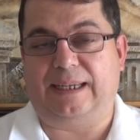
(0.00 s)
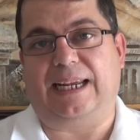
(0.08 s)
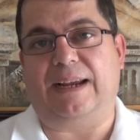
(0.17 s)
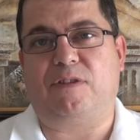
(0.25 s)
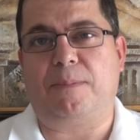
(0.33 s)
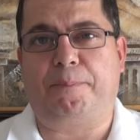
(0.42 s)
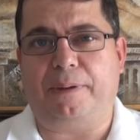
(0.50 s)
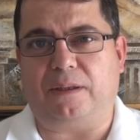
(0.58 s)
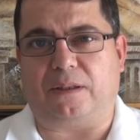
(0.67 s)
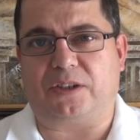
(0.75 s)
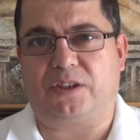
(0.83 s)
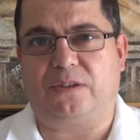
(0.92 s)
If the
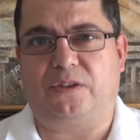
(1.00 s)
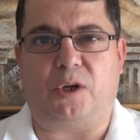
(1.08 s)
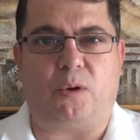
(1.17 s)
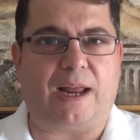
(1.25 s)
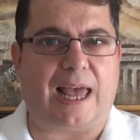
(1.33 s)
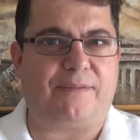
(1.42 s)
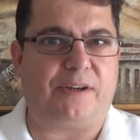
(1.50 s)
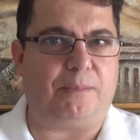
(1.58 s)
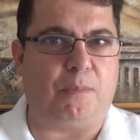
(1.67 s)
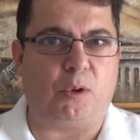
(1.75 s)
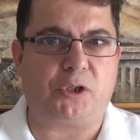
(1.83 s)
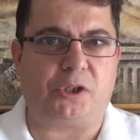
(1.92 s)
Bills don't have an
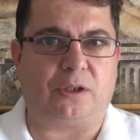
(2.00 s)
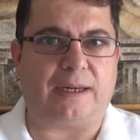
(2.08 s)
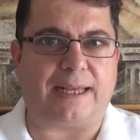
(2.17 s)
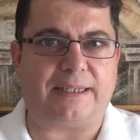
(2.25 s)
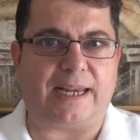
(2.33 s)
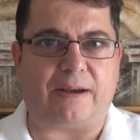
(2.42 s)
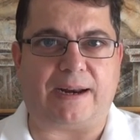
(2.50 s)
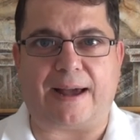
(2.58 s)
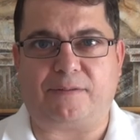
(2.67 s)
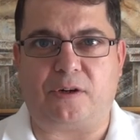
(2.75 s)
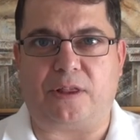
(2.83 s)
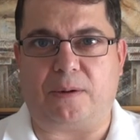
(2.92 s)
emotional letdown
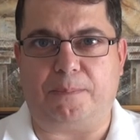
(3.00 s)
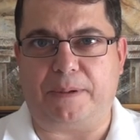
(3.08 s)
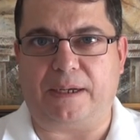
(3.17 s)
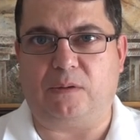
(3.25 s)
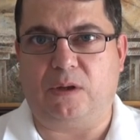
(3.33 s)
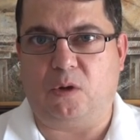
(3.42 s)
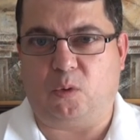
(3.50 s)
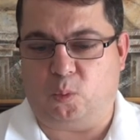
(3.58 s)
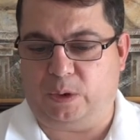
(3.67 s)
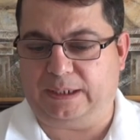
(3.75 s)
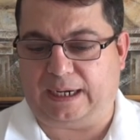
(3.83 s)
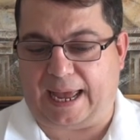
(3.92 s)
after their big
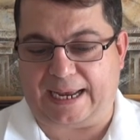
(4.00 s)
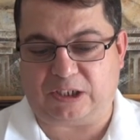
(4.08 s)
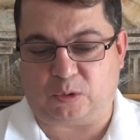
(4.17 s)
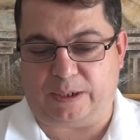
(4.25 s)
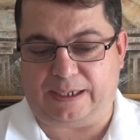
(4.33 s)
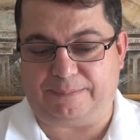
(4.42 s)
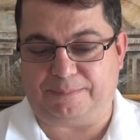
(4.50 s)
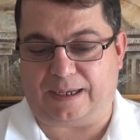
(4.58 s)
win last week,